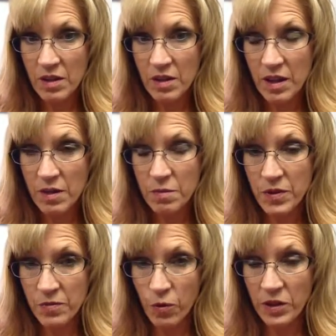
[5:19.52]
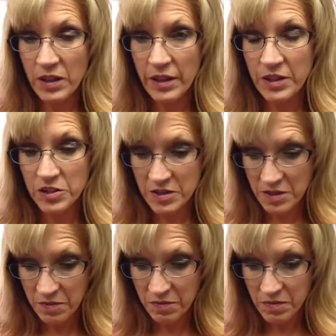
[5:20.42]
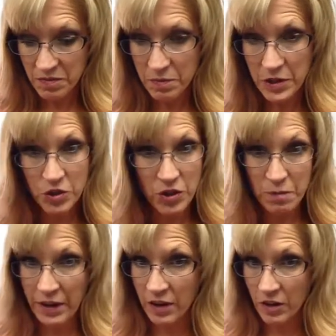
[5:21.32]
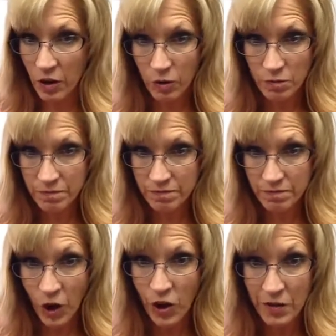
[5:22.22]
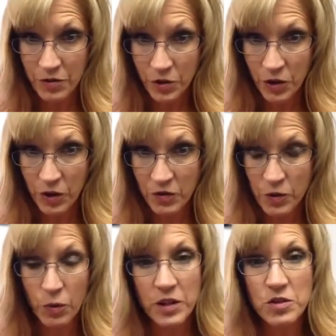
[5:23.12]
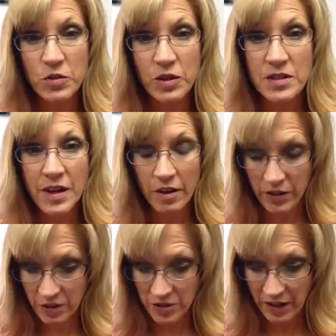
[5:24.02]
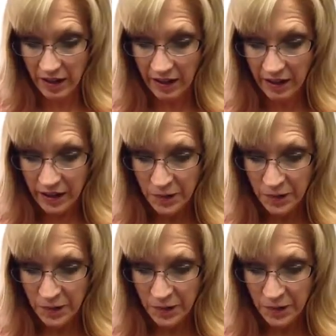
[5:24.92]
the 4 collections, but you could make it go all afternoon if you wanted to on a Saturday or Sunday.